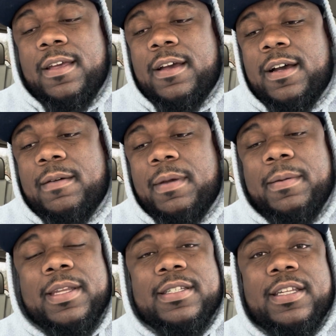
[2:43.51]
Uh, maybe
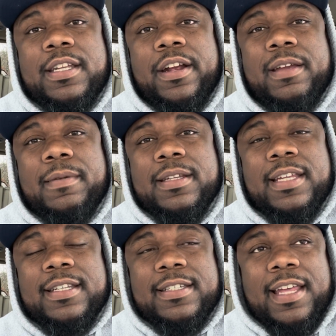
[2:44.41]
this is the year he makes
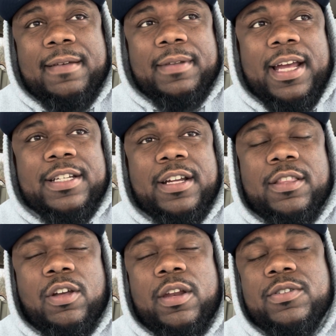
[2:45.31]
that step. Last year I
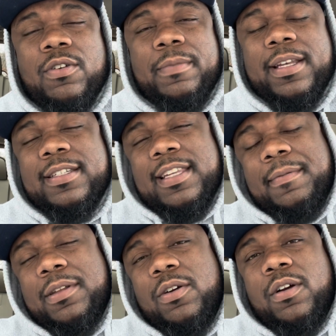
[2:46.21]
thought he was going to make the step
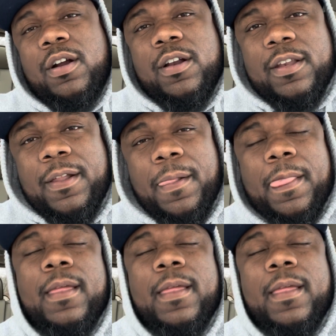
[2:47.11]
a little early,